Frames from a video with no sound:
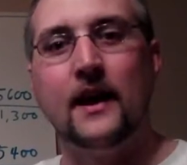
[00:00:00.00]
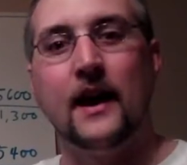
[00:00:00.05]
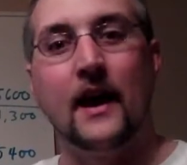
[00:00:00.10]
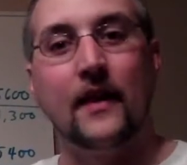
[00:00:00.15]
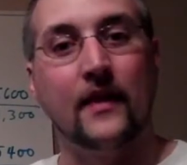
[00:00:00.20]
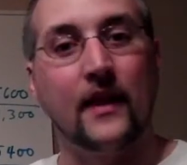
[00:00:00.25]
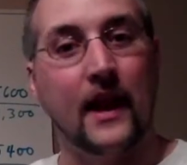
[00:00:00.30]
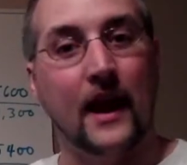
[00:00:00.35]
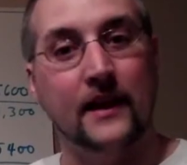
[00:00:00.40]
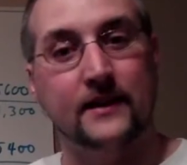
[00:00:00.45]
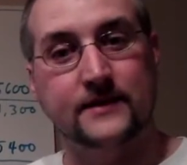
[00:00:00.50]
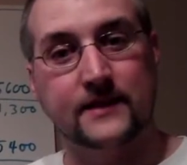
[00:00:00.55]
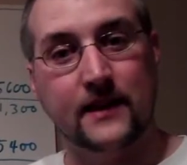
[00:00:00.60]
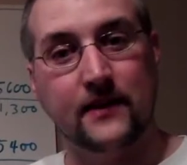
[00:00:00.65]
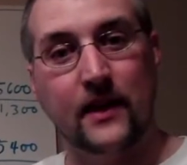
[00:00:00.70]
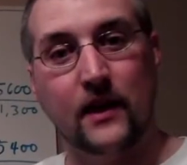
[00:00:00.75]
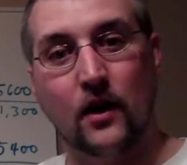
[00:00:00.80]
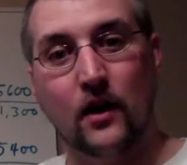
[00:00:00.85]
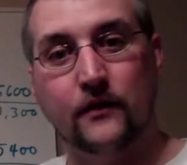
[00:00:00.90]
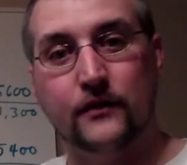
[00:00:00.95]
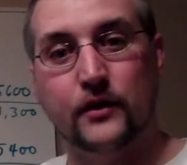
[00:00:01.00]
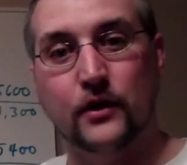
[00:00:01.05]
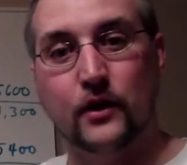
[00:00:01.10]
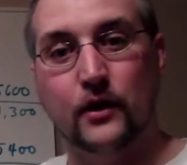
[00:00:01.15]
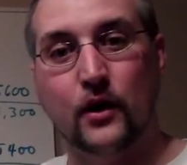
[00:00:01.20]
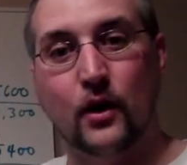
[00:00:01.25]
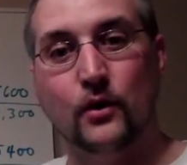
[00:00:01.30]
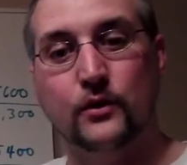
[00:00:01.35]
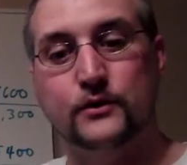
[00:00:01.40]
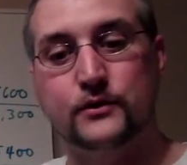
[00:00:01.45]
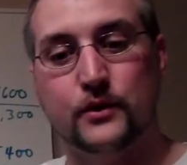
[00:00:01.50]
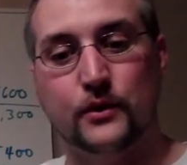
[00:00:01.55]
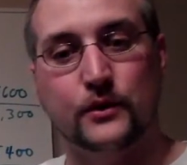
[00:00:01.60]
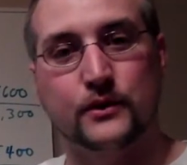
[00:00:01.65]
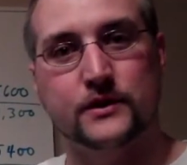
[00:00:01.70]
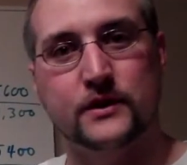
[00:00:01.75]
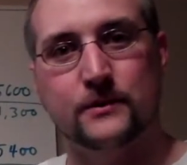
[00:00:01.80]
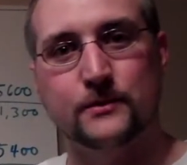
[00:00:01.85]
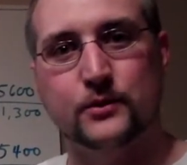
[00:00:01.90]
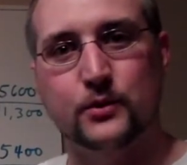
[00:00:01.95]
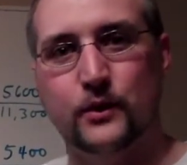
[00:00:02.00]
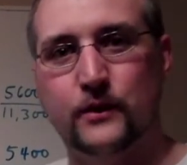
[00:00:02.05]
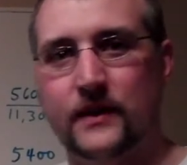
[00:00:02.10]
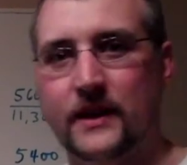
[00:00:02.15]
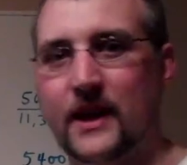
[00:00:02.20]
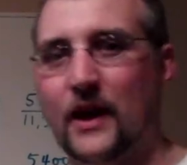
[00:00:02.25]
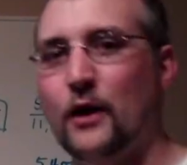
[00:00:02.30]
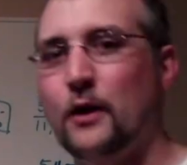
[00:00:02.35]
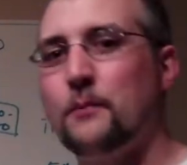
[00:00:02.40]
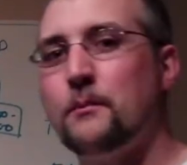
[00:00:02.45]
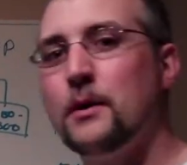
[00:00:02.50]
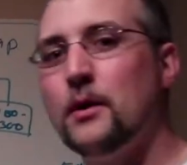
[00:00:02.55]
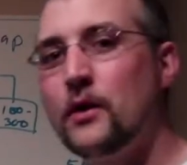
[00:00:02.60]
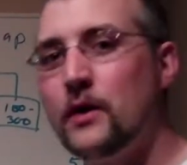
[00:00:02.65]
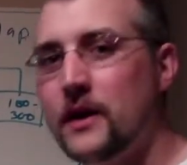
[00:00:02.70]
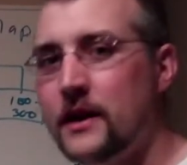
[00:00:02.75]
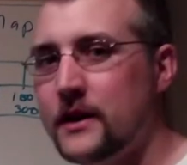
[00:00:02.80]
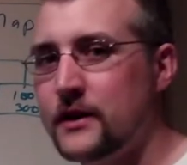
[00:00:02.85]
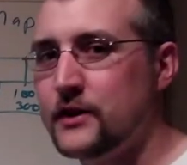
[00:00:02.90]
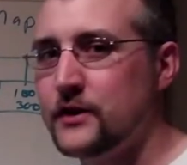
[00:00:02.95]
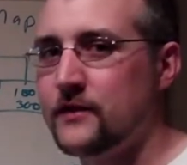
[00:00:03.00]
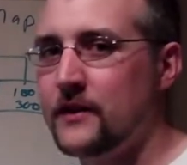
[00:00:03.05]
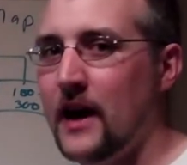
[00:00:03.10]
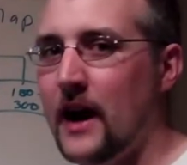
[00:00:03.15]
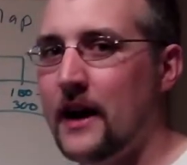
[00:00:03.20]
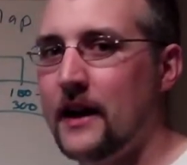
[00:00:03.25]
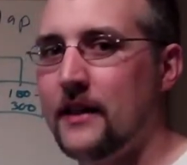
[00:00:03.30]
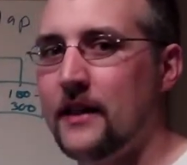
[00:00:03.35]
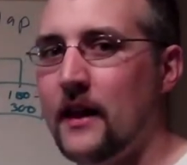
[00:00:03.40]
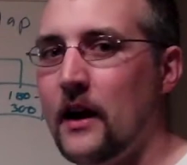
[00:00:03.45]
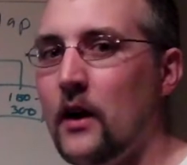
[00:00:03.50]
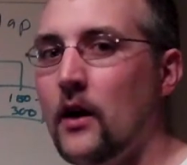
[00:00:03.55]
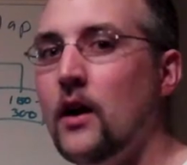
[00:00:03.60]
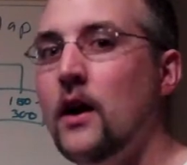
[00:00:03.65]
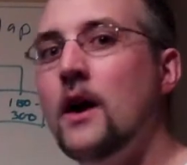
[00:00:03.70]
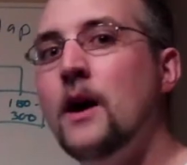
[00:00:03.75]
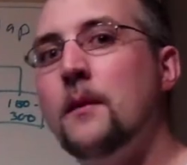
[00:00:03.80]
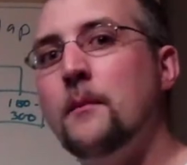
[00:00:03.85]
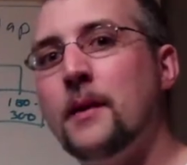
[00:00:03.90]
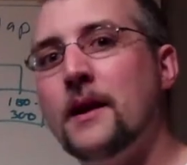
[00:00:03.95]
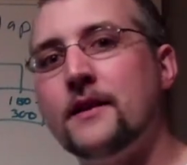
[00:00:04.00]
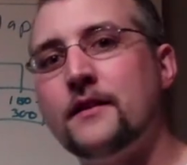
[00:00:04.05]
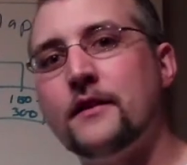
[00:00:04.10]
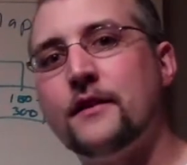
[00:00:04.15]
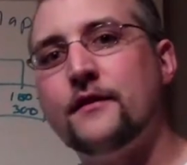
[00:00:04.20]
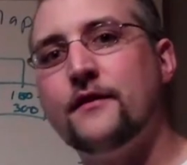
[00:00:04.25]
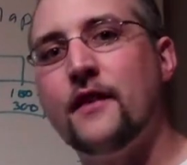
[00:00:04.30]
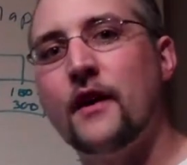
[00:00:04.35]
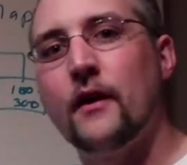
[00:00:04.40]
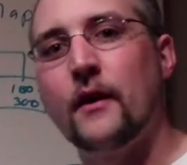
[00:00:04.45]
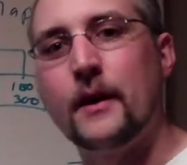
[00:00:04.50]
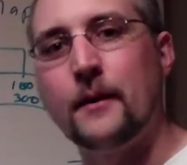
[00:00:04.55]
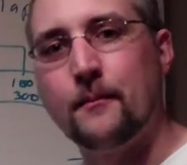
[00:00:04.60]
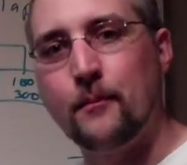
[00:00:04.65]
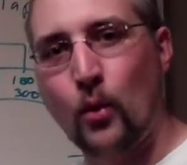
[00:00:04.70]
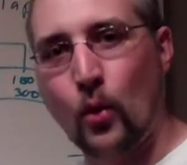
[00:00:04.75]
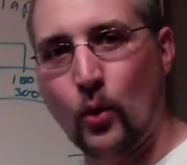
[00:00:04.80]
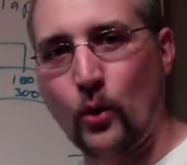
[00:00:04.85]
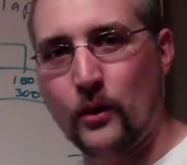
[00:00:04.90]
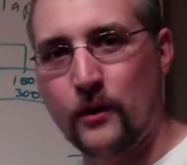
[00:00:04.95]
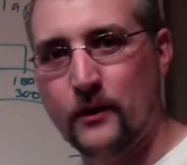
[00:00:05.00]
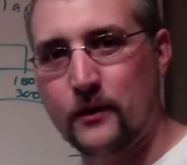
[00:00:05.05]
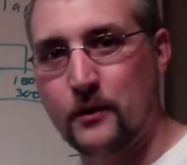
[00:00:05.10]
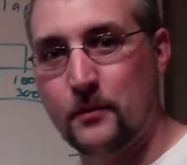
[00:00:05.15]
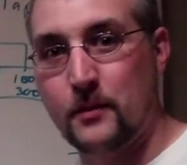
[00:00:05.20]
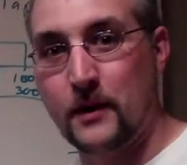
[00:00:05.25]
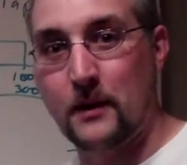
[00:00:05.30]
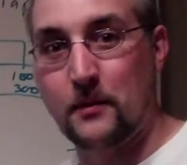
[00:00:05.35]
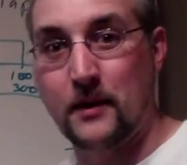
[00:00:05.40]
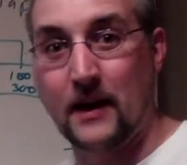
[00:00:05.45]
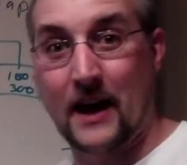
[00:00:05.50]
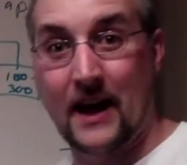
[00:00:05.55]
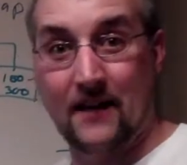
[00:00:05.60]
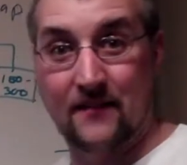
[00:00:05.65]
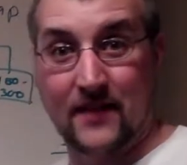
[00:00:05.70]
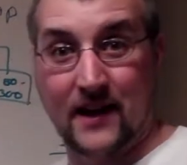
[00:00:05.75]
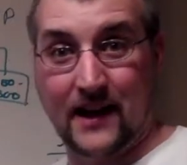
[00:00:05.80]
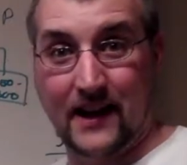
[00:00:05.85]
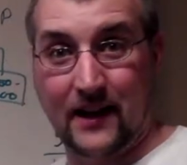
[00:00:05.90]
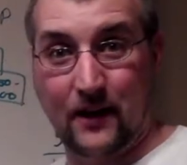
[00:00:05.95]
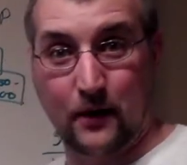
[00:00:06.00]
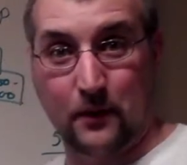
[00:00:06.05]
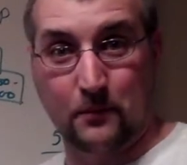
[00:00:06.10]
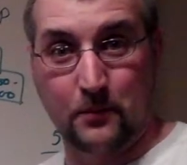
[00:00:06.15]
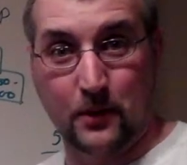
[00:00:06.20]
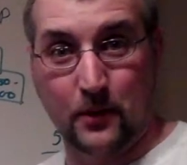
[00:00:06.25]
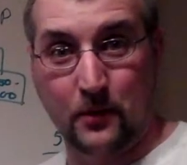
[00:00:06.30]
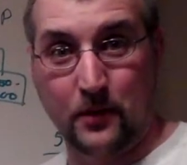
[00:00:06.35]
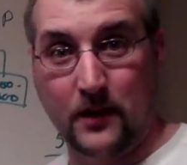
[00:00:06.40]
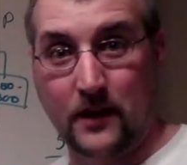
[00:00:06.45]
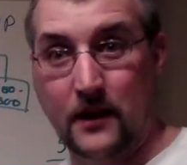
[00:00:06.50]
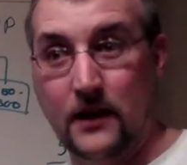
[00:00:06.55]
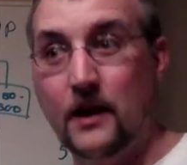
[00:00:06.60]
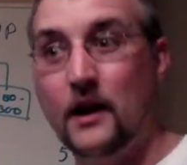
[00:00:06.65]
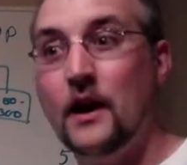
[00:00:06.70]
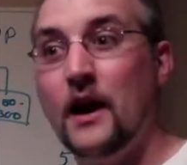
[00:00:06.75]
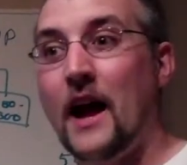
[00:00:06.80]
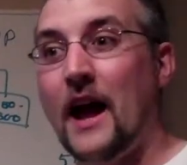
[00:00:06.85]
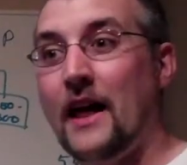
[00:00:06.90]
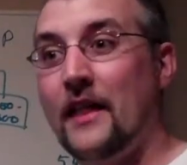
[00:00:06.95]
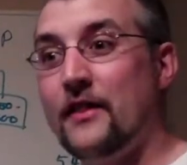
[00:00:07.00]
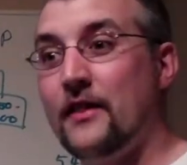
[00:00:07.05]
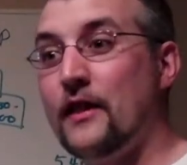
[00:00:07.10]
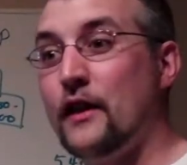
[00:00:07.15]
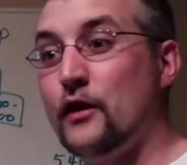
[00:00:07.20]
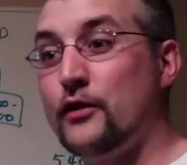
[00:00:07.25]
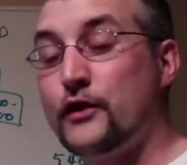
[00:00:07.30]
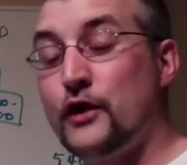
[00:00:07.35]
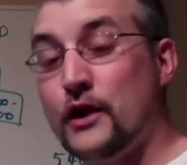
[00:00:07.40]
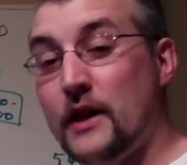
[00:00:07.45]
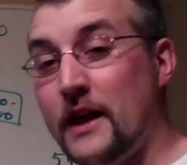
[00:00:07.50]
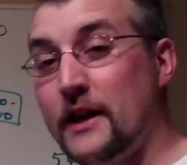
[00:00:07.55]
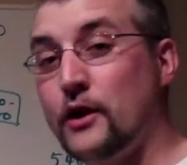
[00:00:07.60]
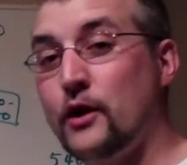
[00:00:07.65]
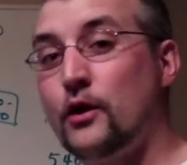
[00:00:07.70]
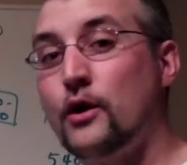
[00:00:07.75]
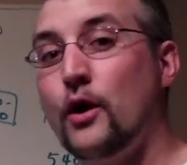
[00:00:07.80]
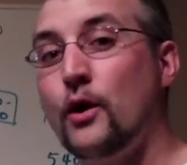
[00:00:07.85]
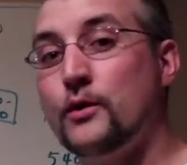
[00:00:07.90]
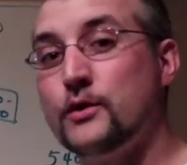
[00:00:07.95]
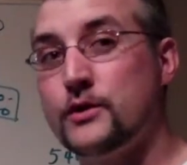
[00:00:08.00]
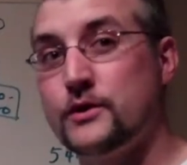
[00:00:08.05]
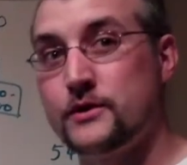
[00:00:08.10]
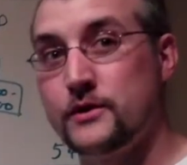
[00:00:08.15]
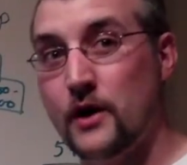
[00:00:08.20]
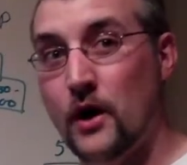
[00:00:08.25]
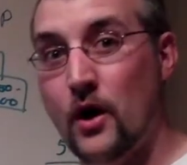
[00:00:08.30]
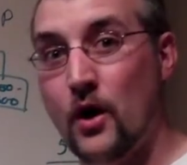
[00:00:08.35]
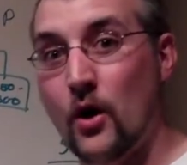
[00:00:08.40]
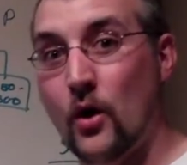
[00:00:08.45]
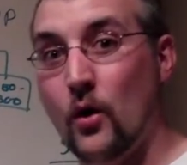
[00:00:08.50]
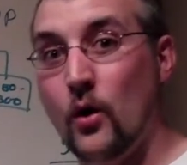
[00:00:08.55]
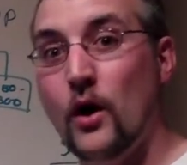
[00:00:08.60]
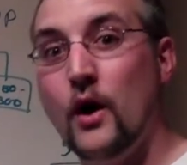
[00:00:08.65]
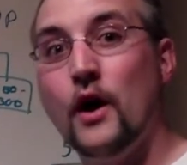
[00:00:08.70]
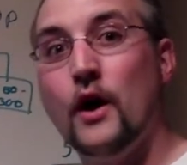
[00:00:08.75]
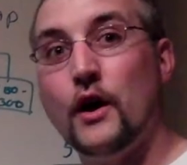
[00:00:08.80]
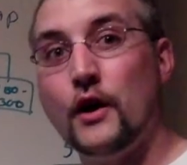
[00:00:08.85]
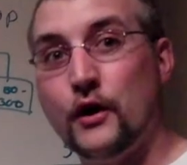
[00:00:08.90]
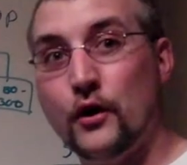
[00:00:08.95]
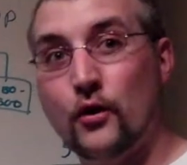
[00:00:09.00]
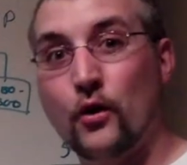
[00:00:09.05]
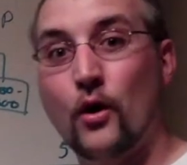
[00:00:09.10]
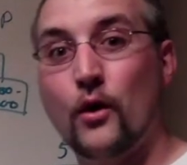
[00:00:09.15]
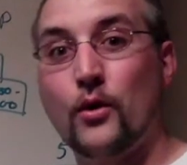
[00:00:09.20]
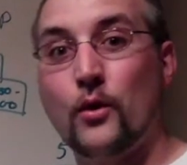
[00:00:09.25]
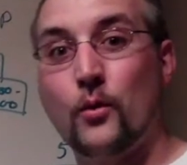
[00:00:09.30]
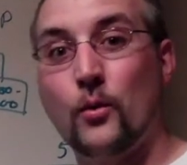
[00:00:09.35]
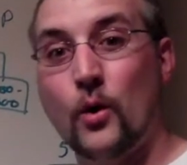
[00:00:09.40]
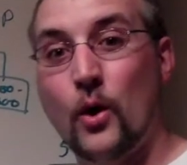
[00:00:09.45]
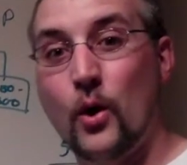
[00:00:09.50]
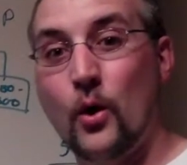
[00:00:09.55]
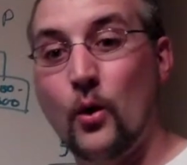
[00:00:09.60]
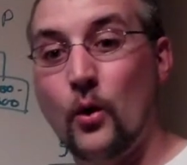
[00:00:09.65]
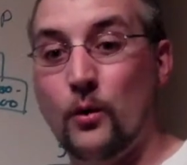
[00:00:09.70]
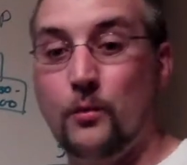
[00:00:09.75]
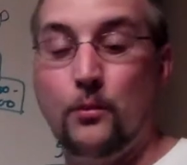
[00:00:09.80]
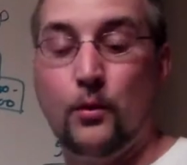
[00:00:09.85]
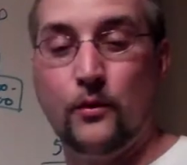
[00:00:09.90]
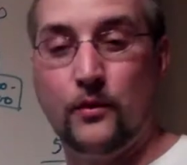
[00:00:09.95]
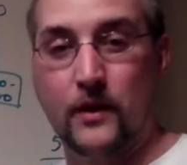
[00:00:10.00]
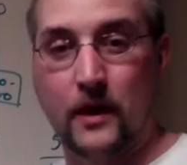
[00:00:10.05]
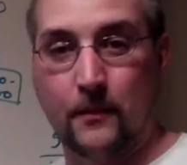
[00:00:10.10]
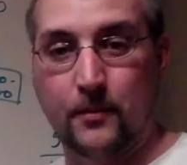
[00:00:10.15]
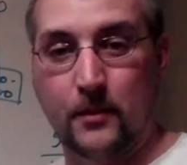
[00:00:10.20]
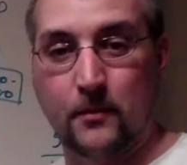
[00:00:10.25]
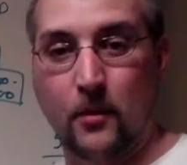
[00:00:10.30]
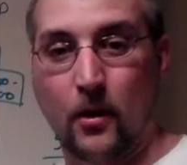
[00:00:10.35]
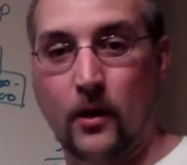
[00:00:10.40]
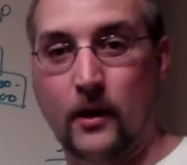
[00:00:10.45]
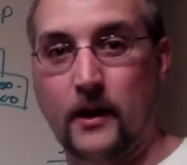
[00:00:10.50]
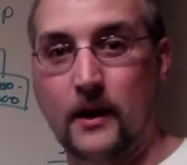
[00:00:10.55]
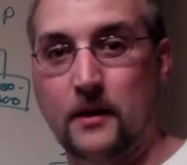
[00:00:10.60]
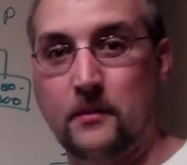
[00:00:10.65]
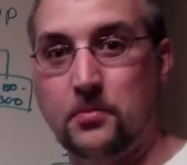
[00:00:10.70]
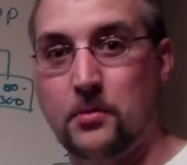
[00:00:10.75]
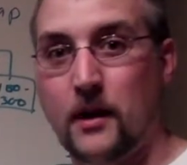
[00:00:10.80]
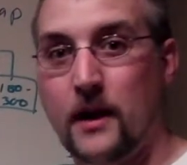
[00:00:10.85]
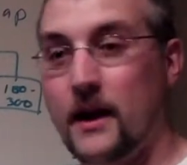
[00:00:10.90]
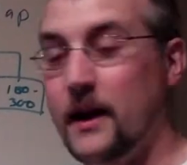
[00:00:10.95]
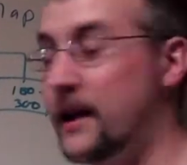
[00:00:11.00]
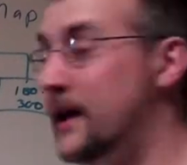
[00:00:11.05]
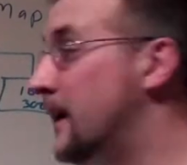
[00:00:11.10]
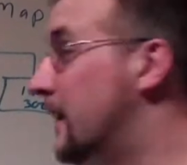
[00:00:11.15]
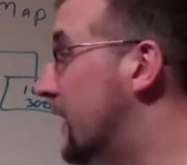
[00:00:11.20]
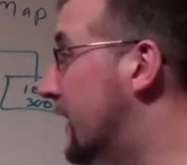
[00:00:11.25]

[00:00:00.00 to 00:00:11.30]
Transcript: And then send that off to your coach, so there's some sort of accountability that you've got in there, because it's very important to be able to have that accountability and to let your coaches know you're on the road, moving up the marketing plan,